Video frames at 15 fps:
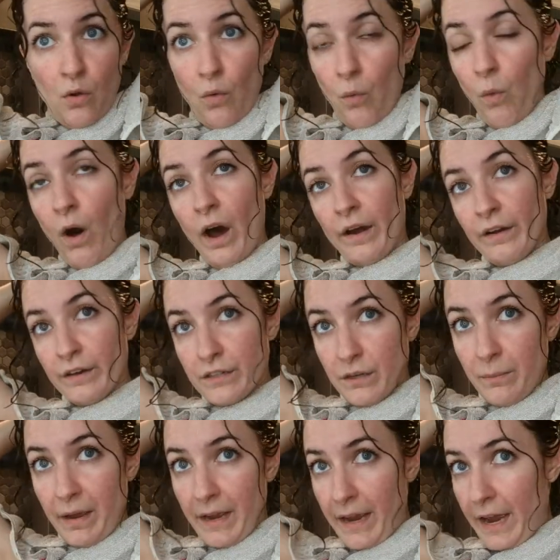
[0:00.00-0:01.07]
water
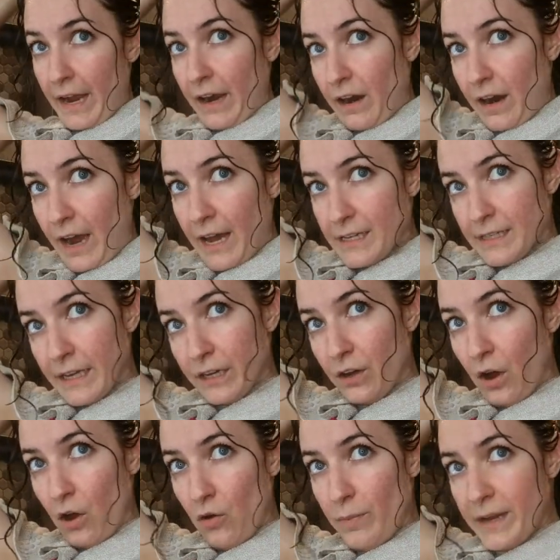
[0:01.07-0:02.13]
to my hair as I
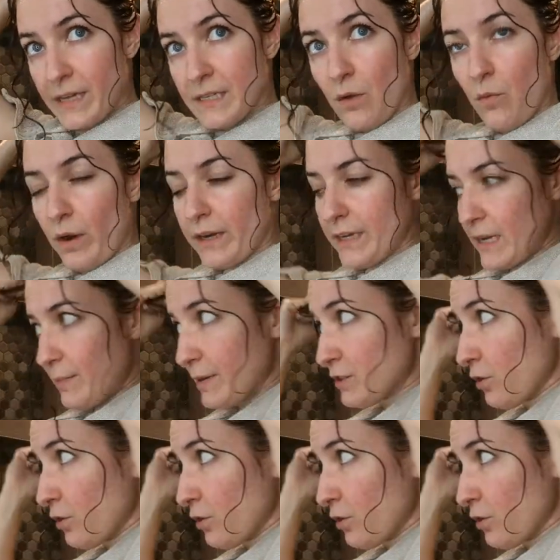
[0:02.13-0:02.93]
go because I want to keep it